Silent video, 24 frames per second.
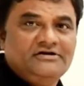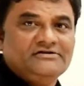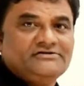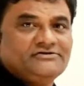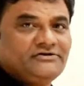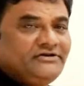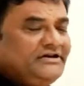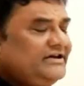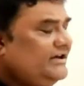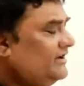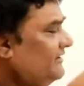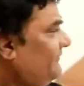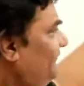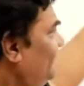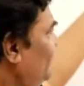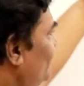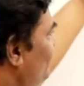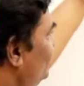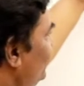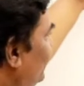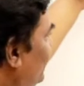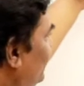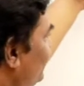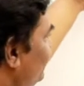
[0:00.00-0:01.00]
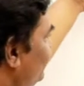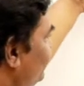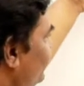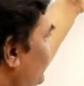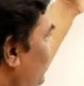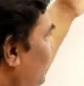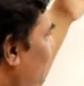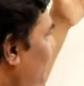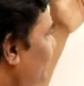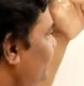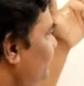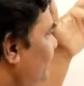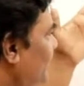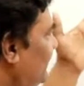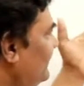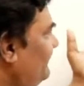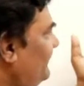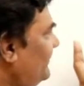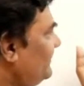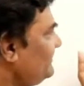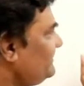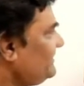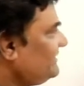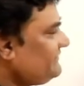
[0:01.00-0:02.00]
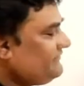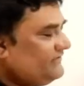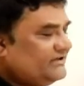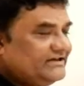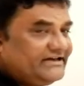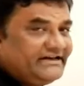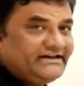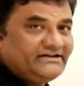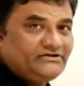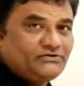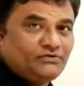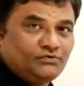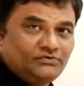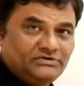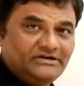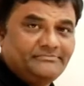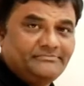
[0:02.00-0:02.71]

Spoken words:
So here flowchart starts and first it will take two